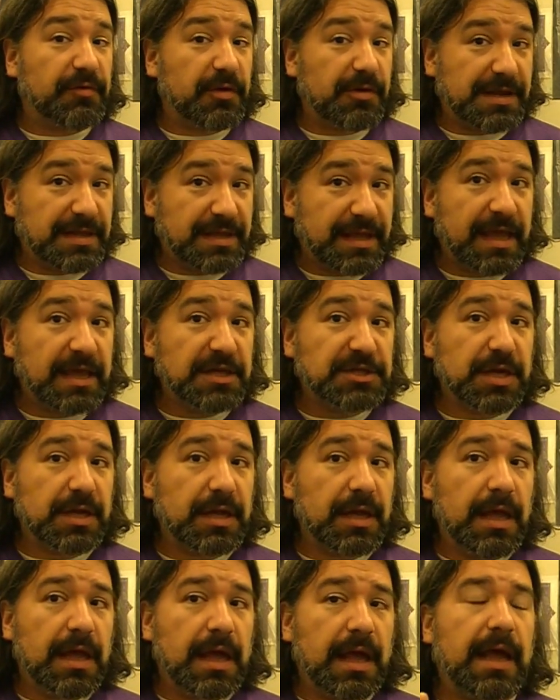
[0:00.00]
very
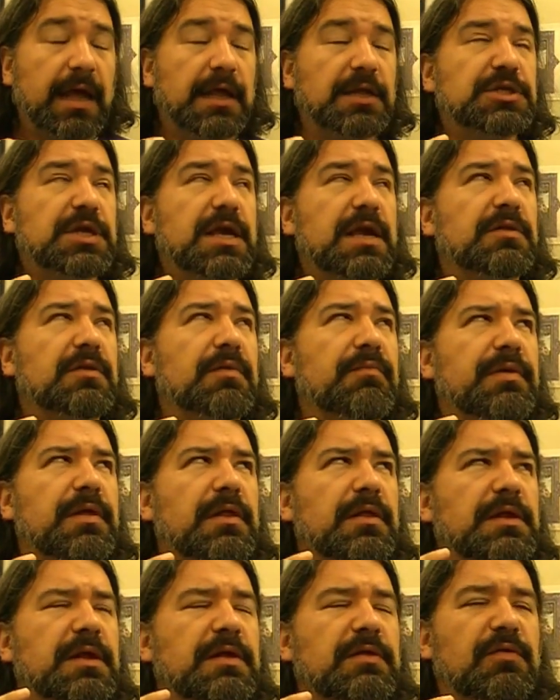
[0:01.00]
engaging, and she had an
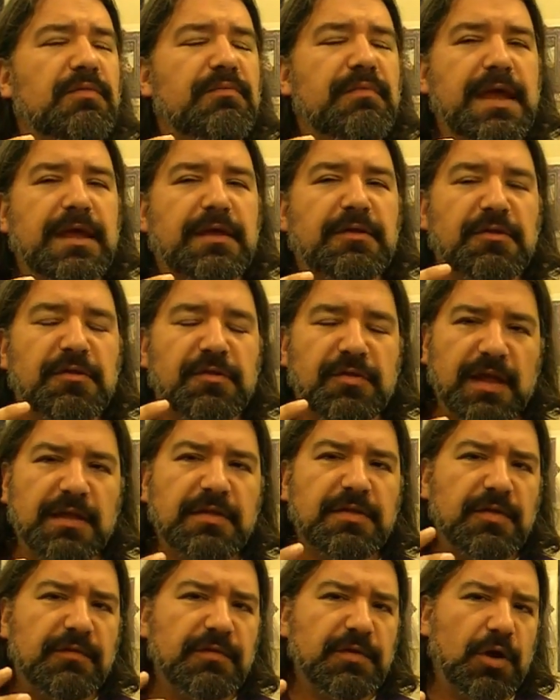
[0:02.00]
ability to make
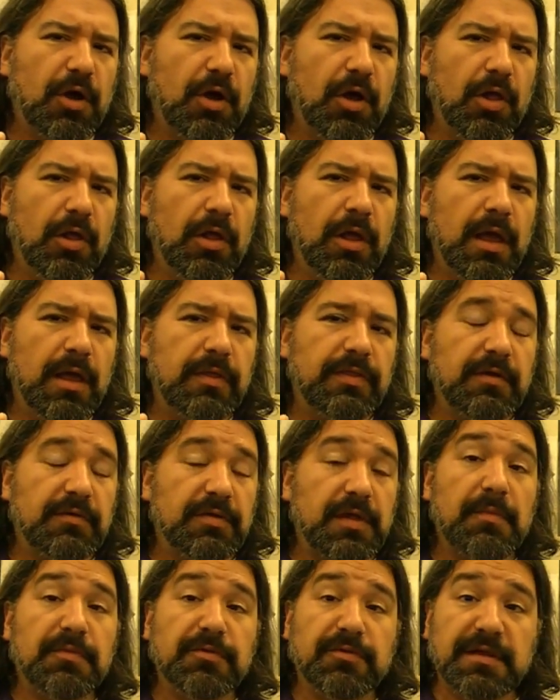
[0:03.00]
sense of it all that
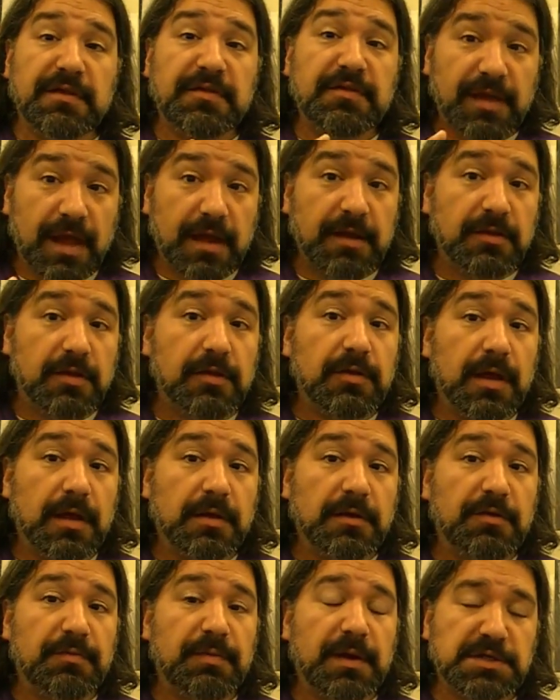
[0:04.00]
was absolutely second to
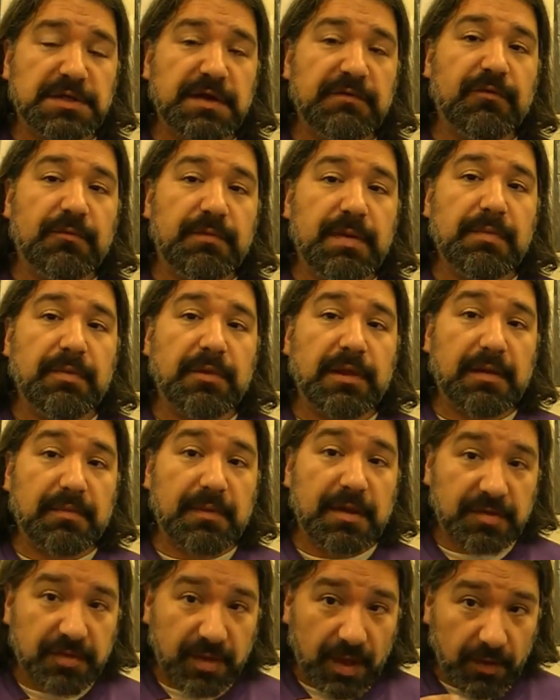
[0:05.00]
none, especially for people like
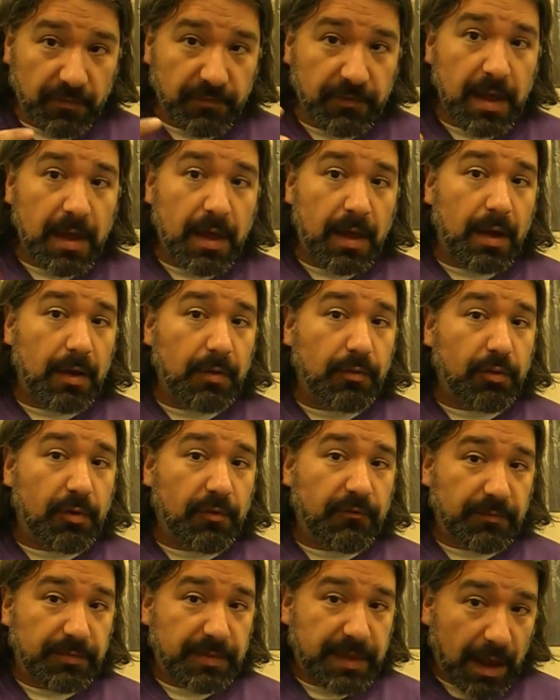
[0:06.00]
myself who
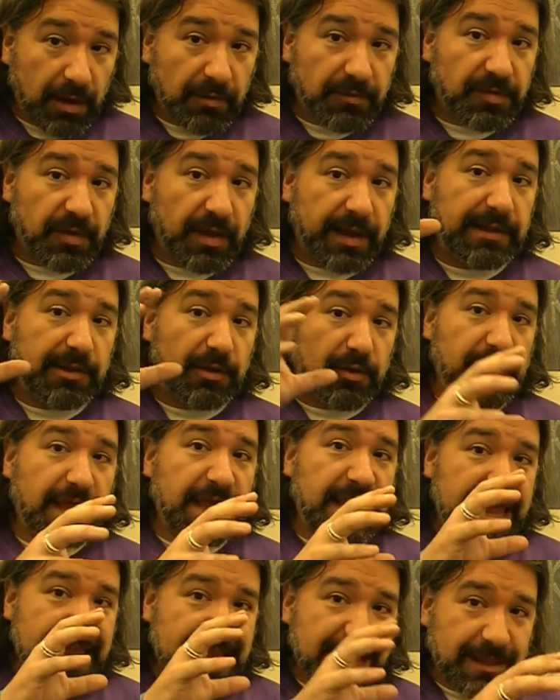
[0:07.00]
are from the outside
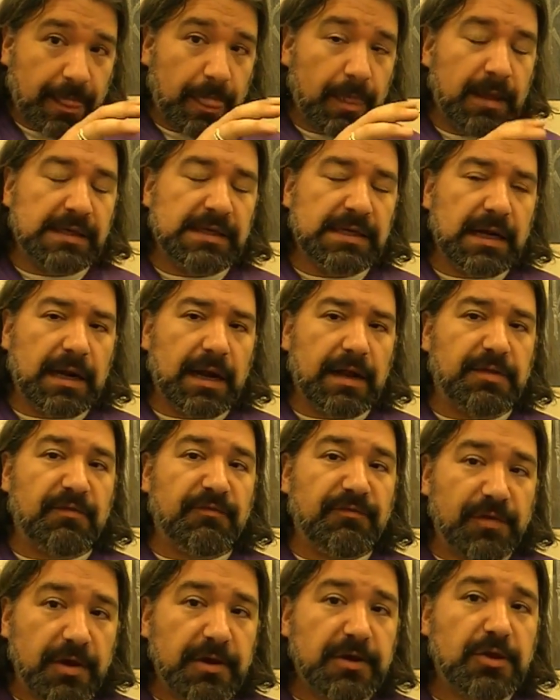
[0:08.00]
looking in. It's
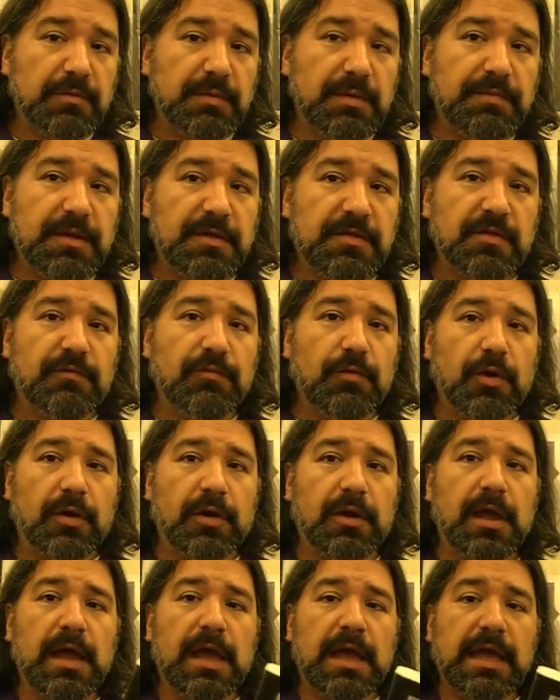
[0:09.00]
a very human piece of
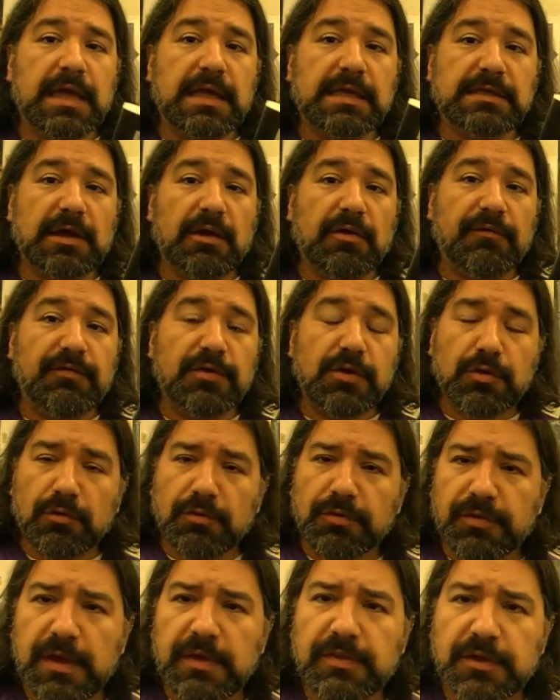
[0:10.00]
work. Now, if you
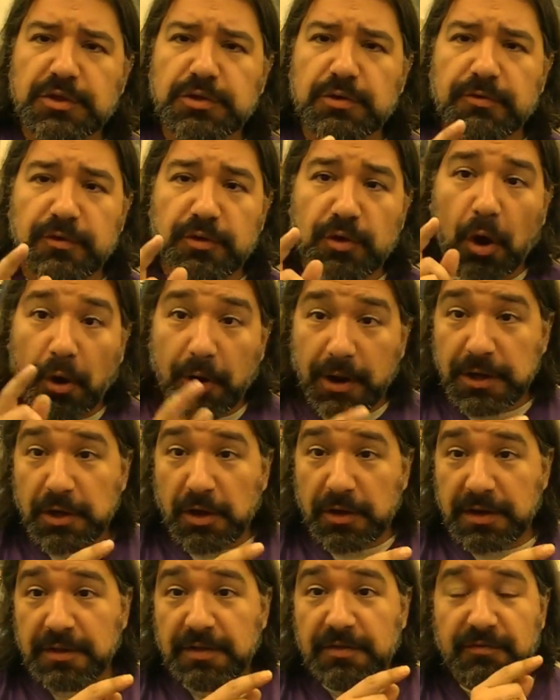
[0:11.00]
don't think that you're the target
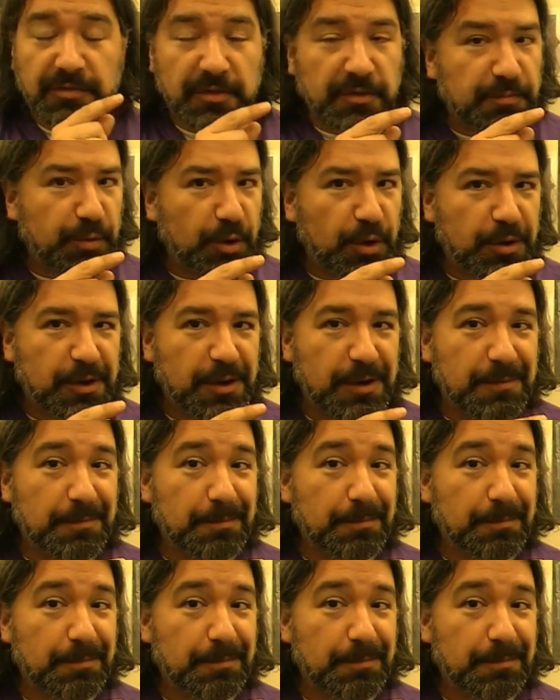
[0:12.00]
audience for this book,